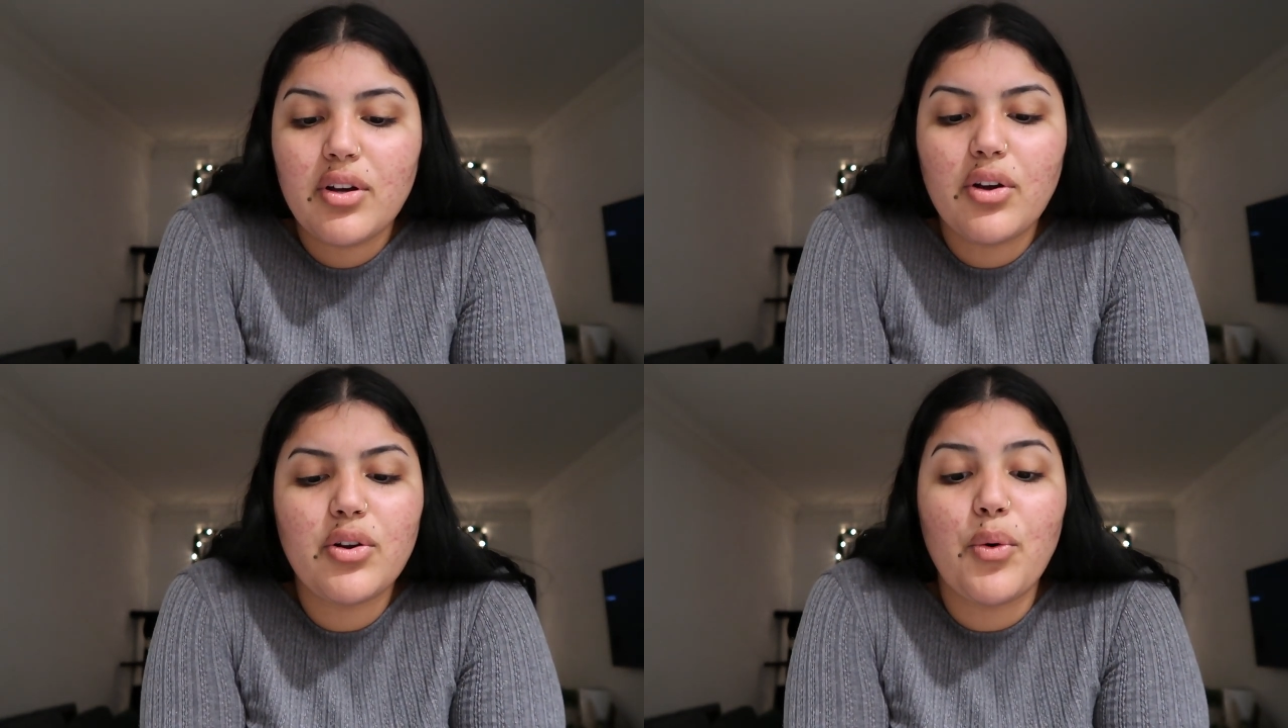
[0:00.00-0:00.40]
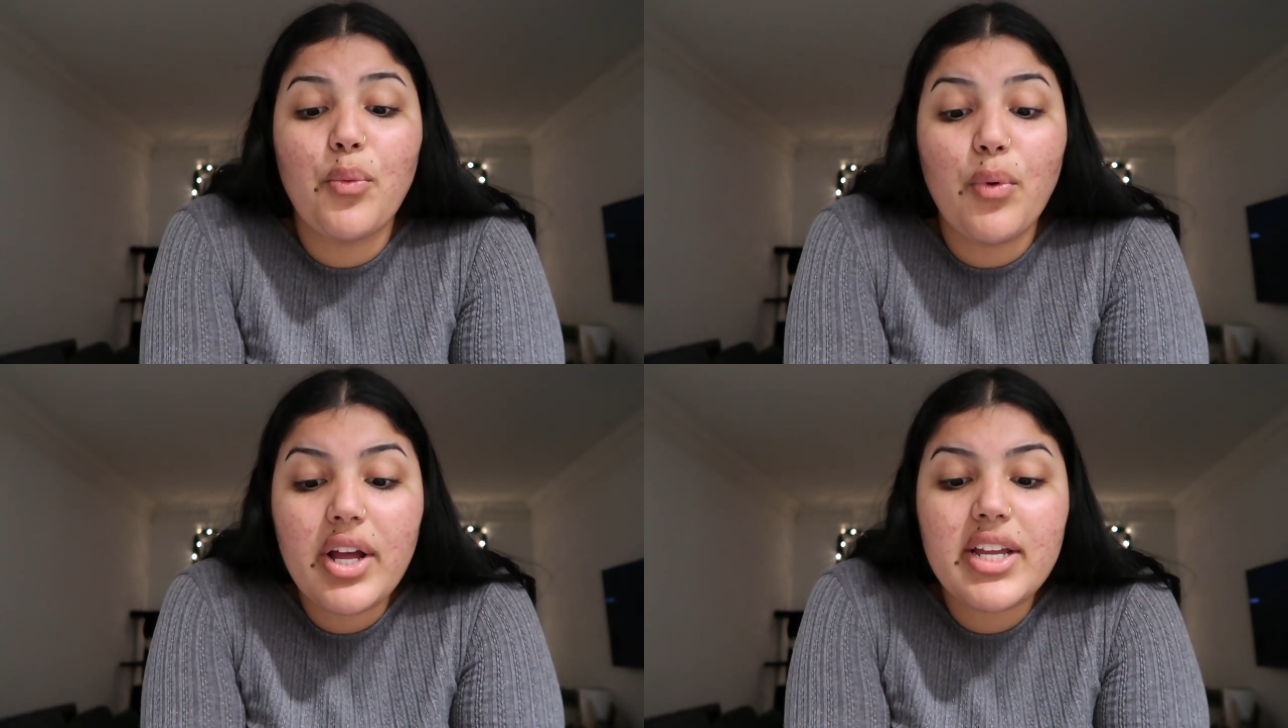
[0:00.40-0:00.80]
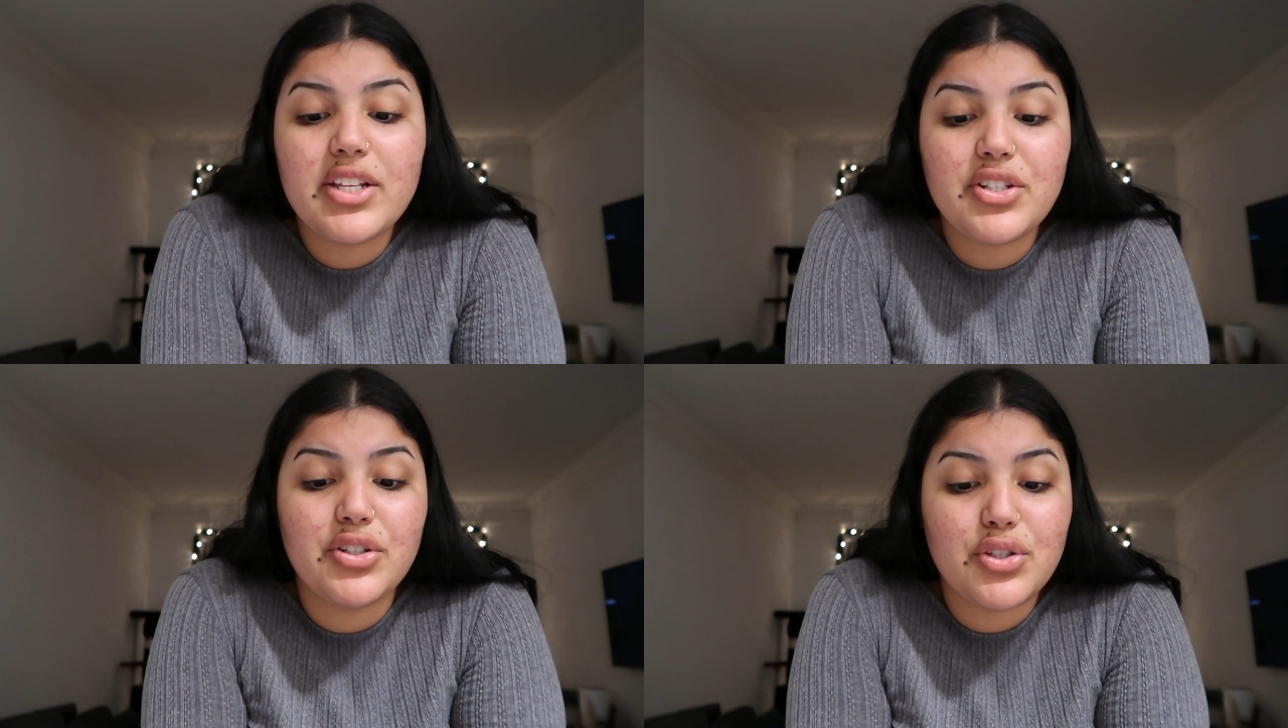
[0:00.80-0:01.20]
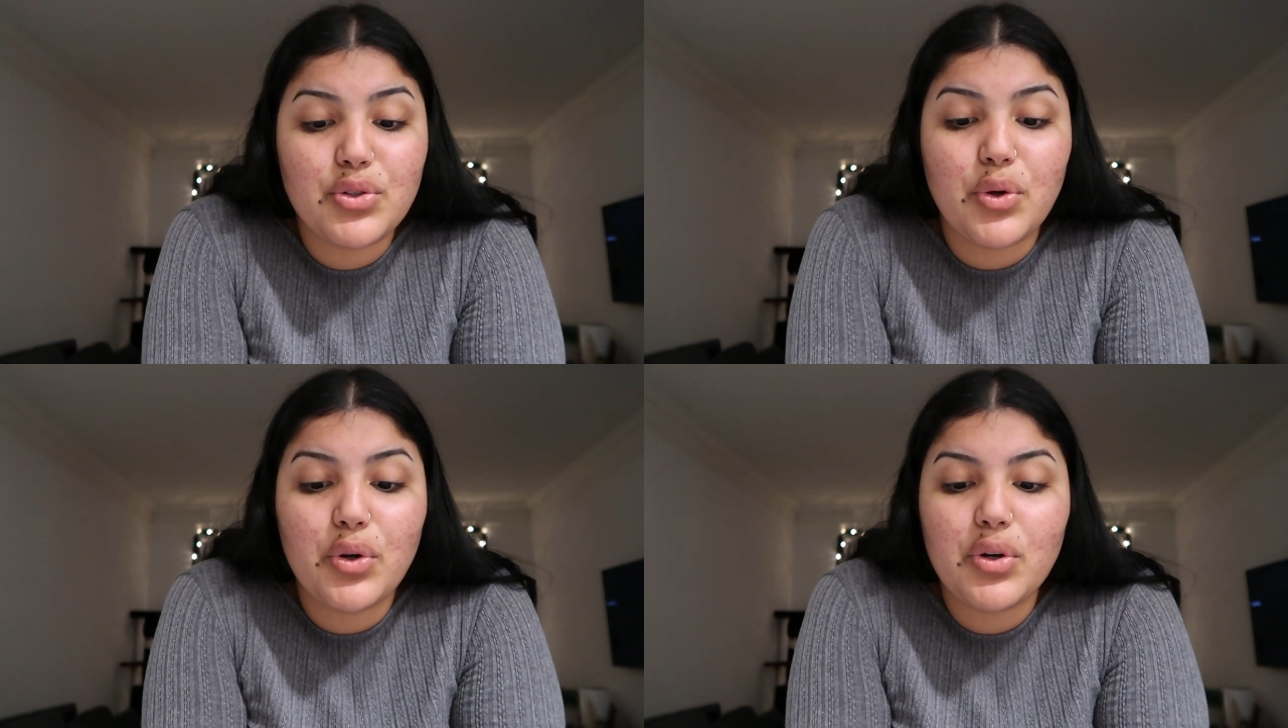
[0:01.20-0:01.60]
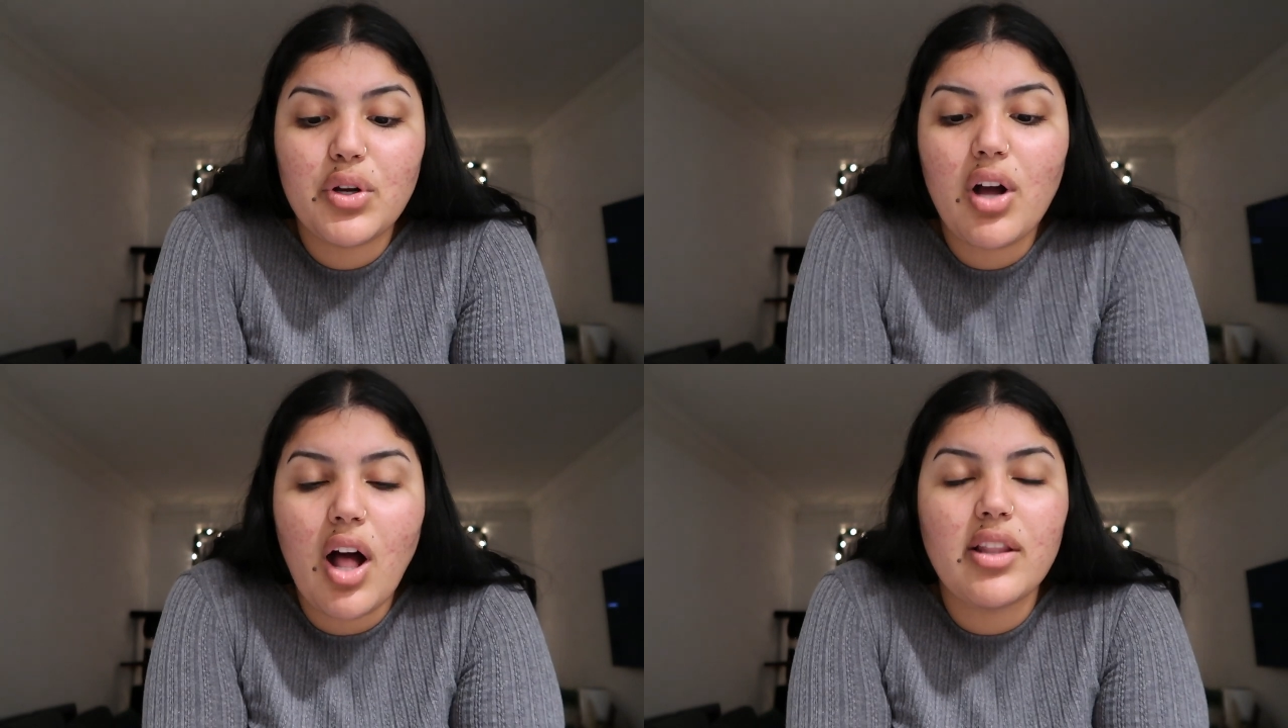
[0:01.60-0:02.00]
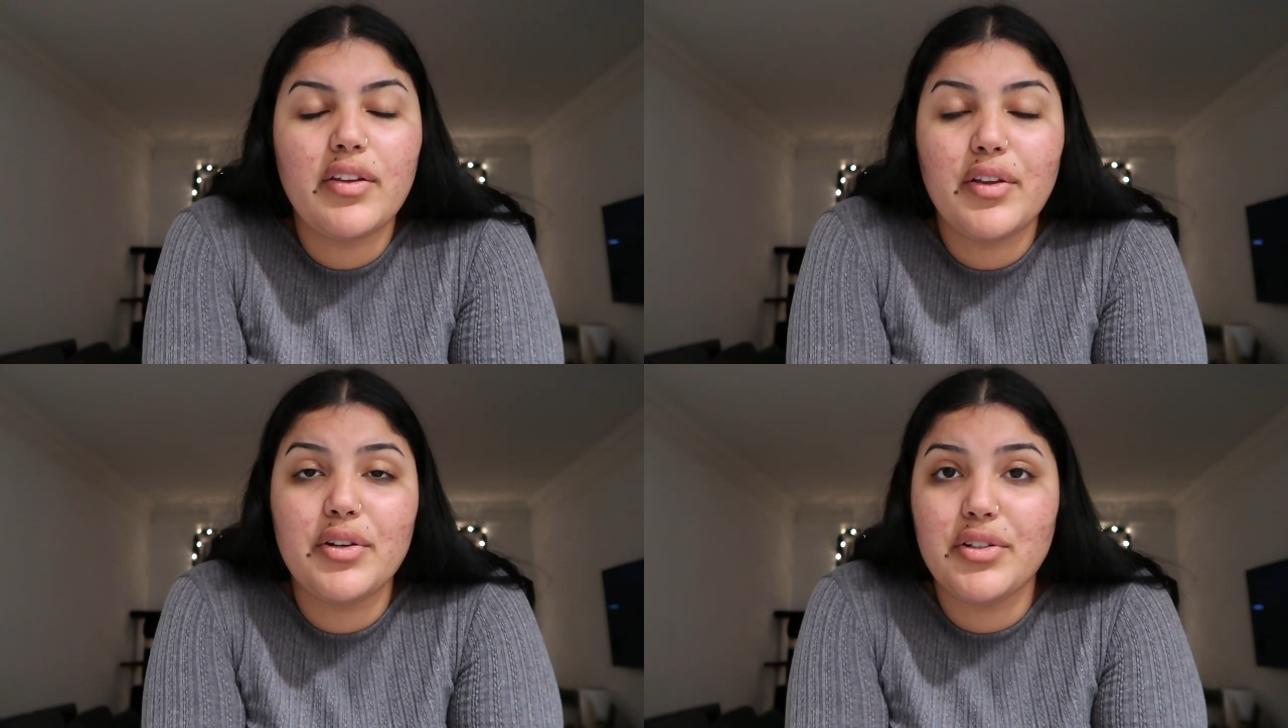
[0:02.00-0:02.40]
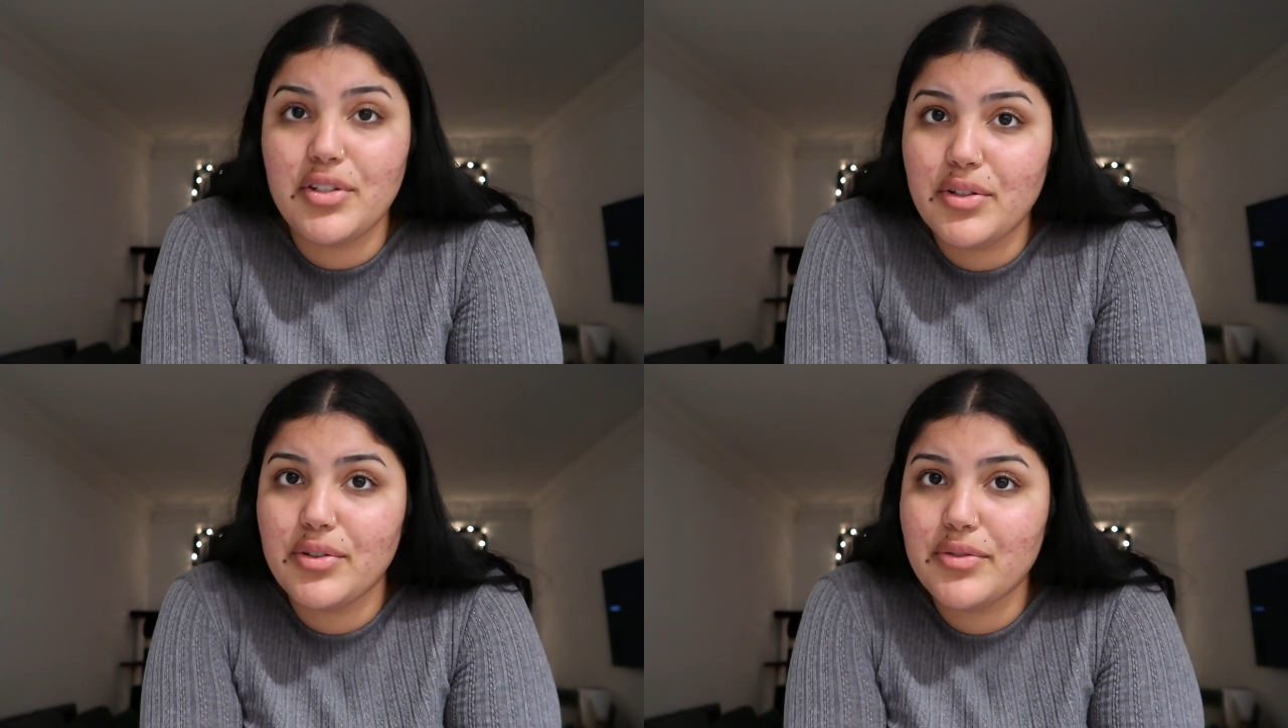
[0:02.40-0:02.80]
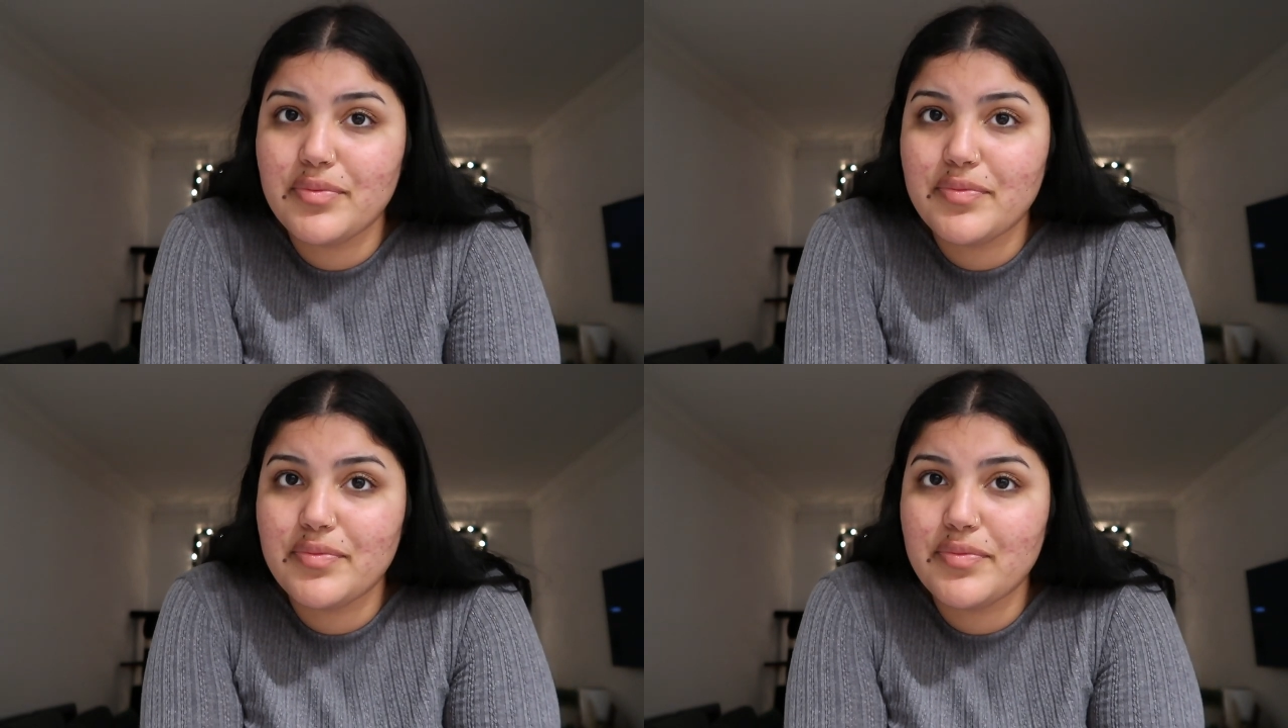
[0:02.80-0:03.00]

Oh no, what is your soul calling you to do?